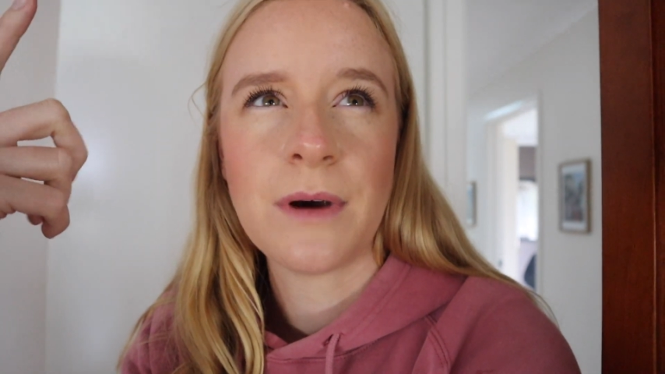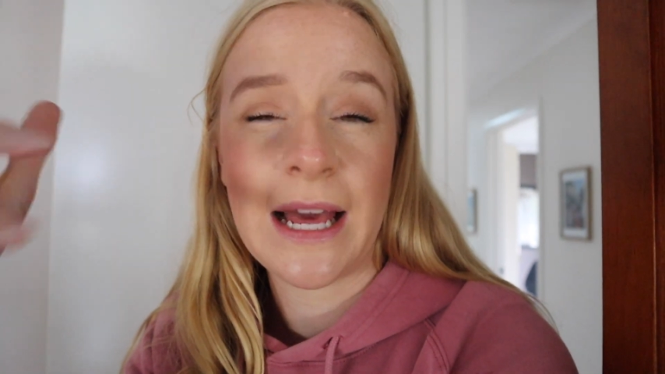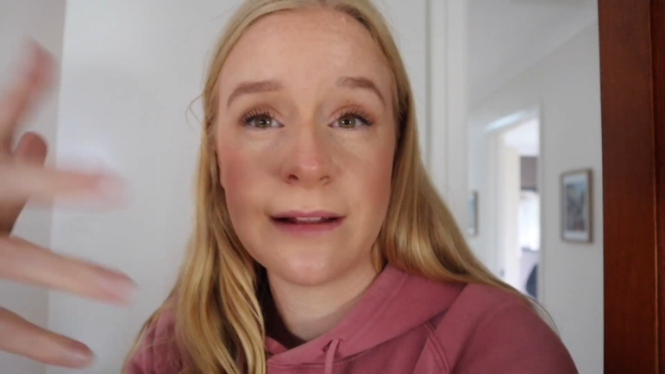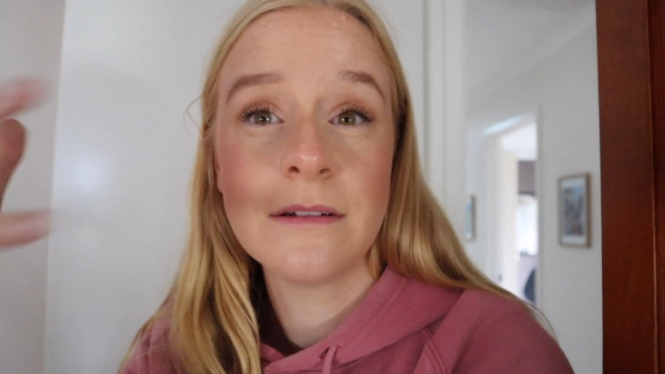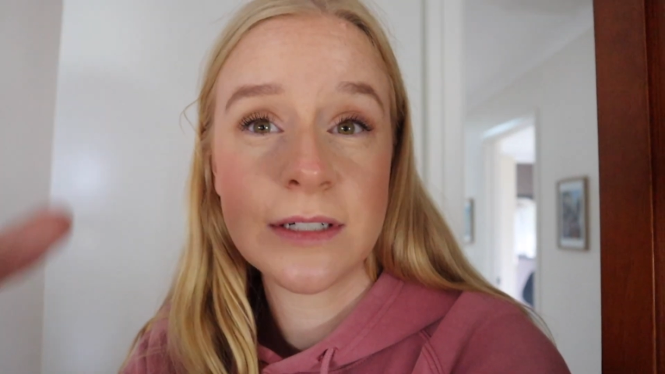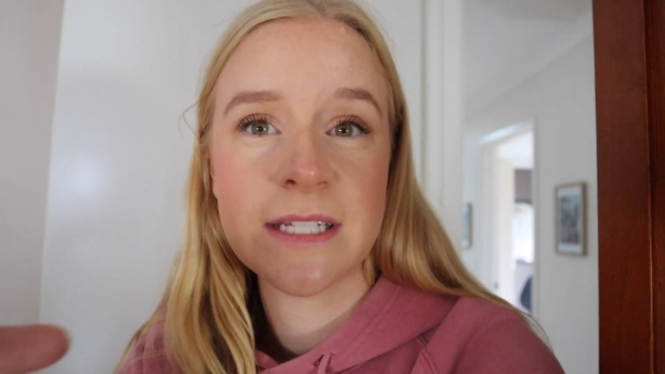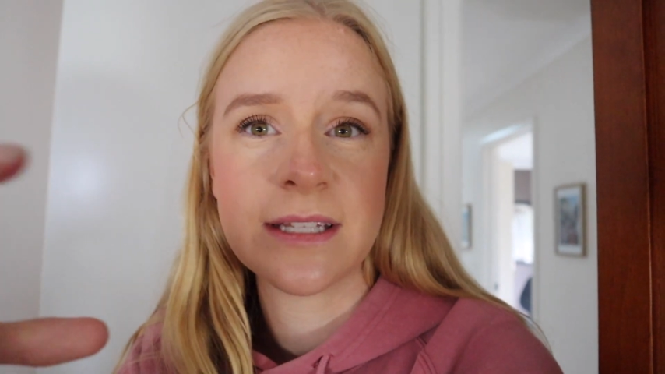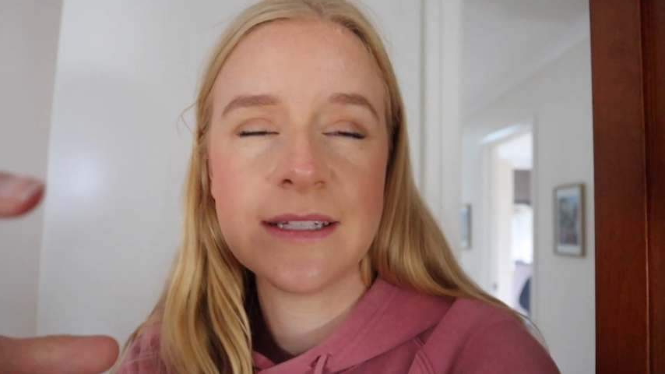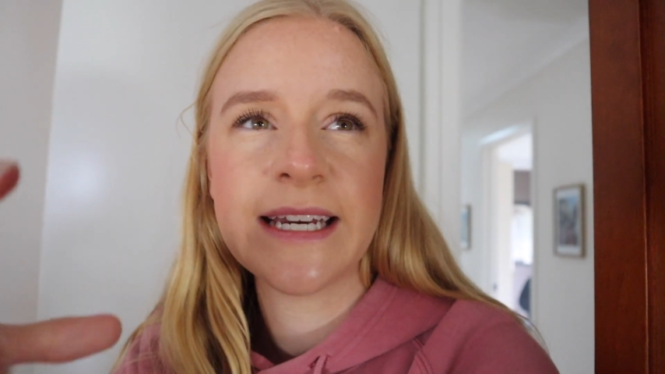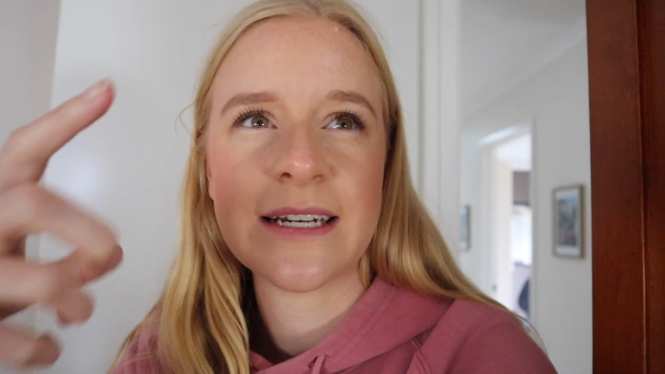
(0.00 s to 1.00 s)
I looked at
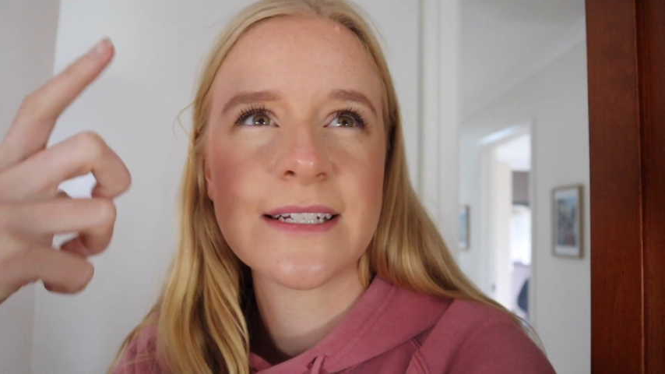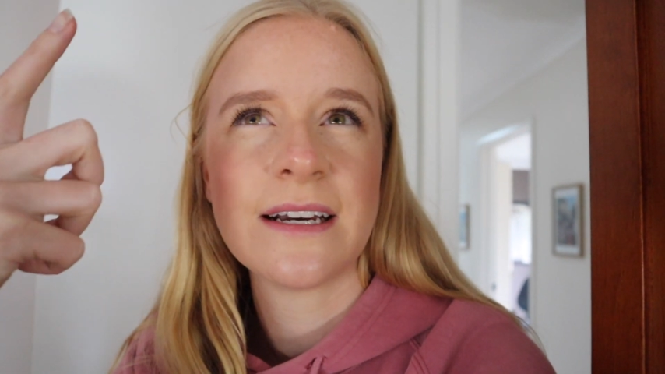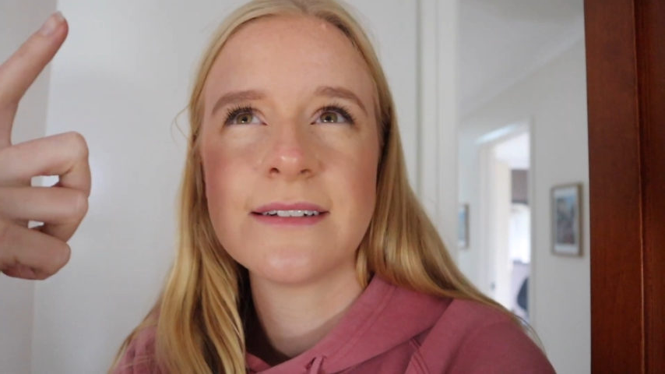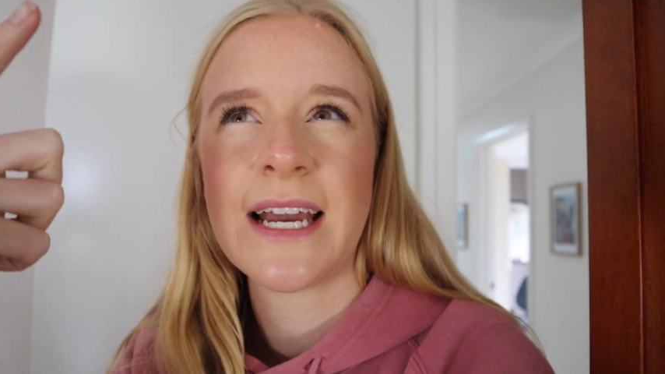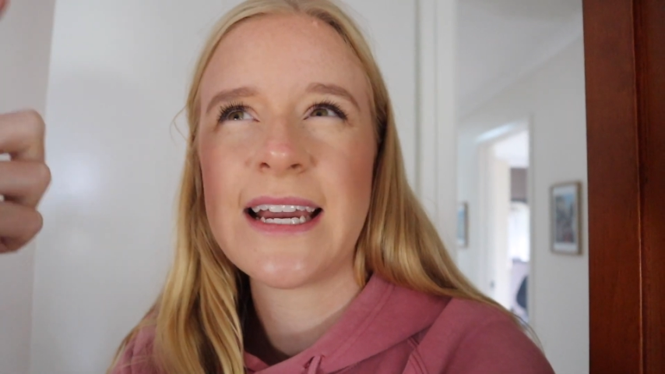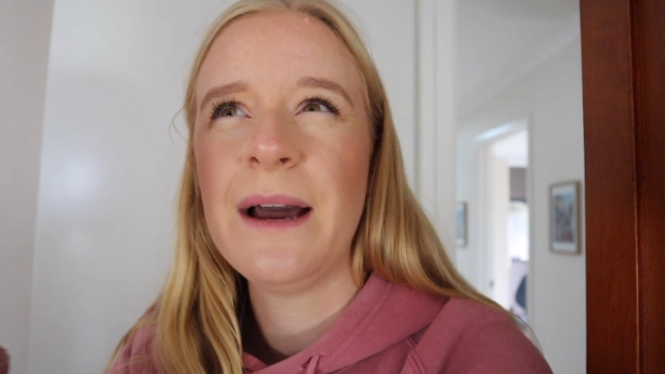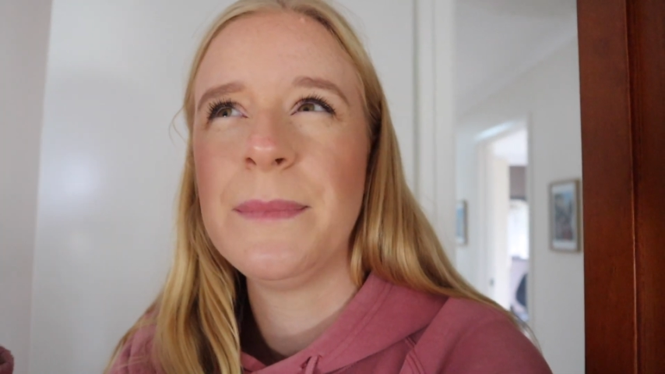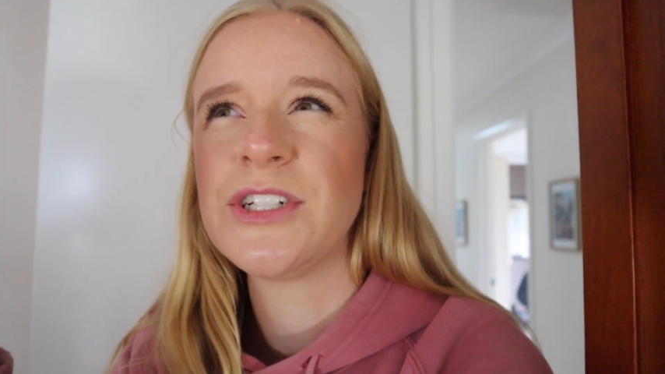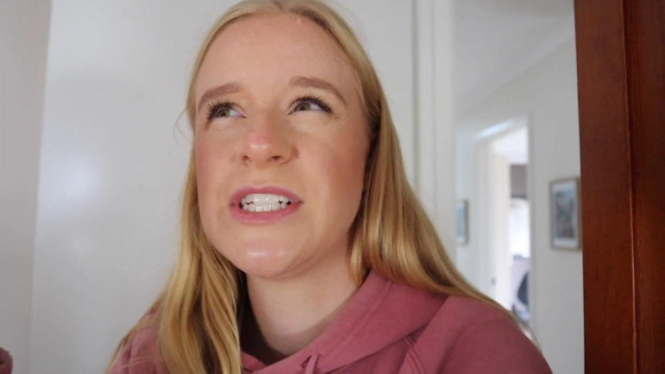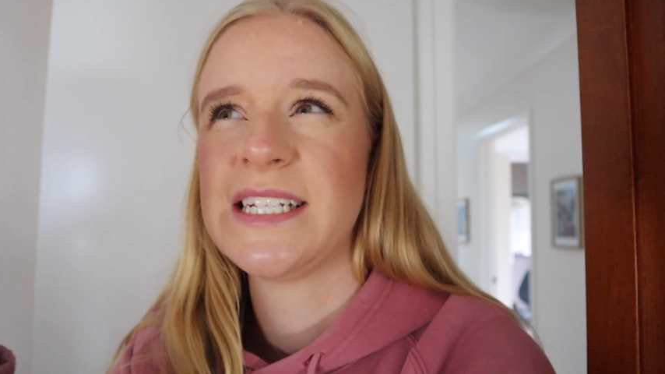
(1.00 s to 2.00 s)
the link because I was like, how
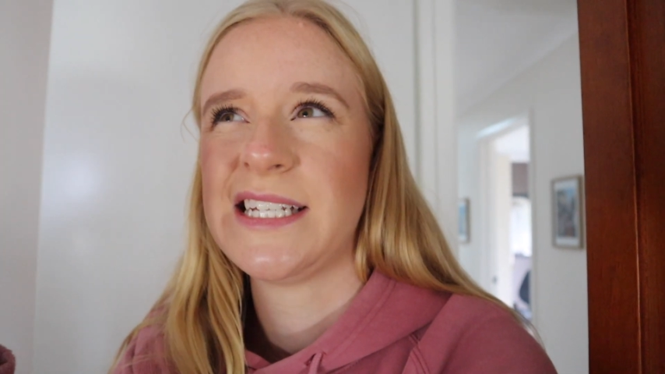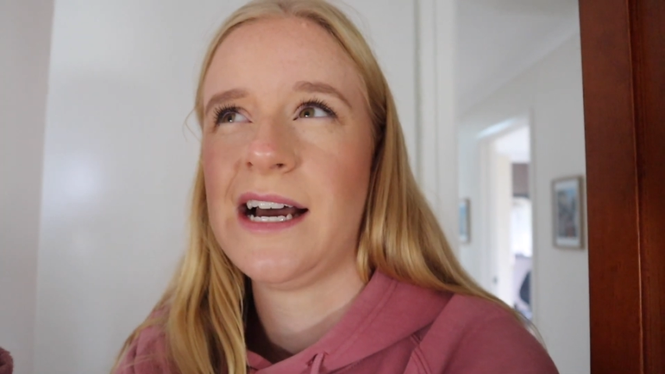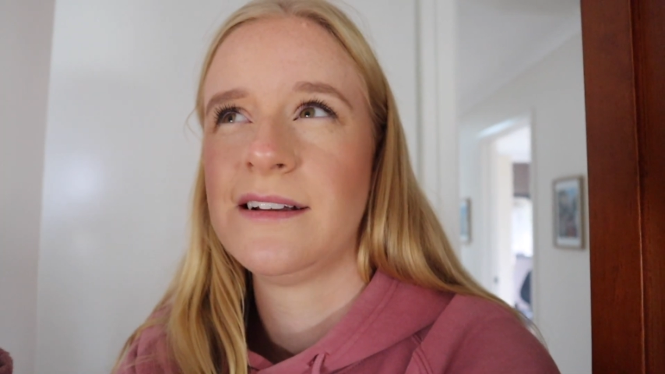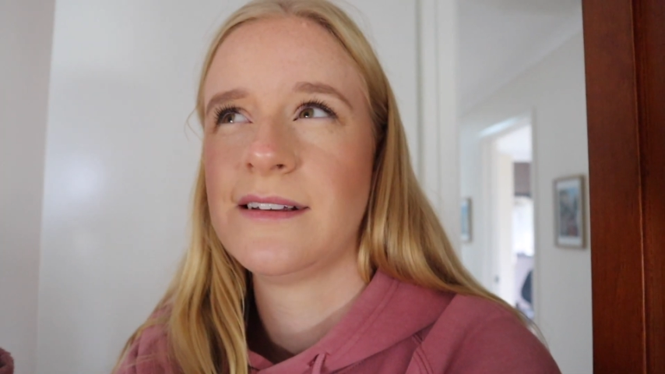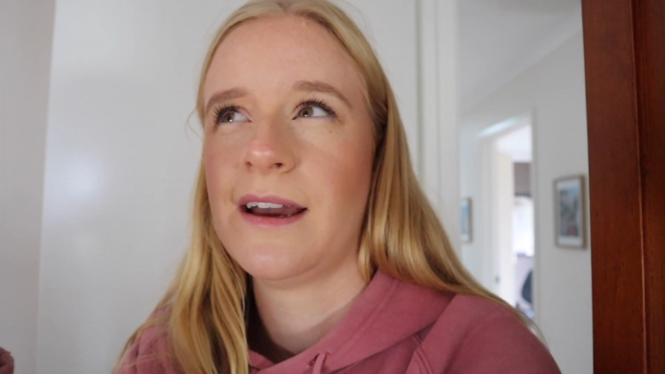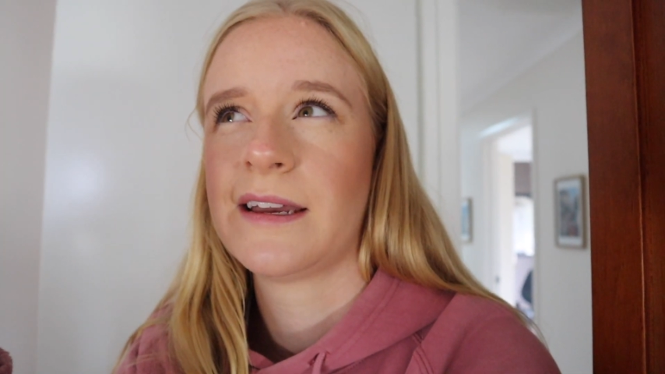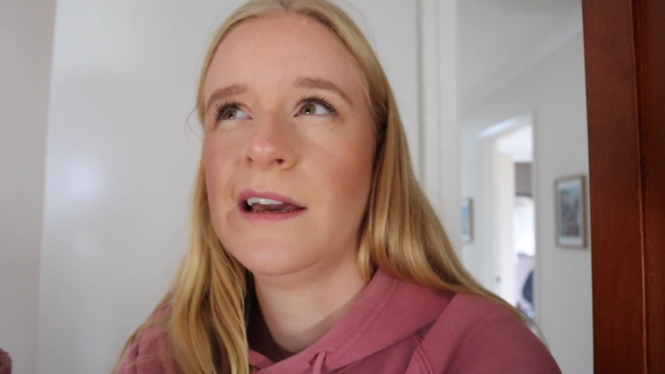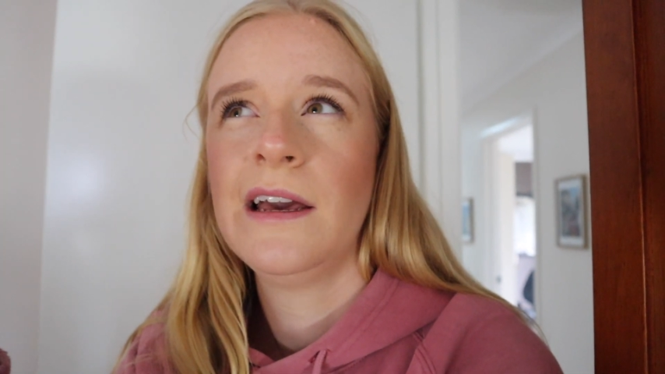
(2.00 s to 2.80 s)
much is this house? Like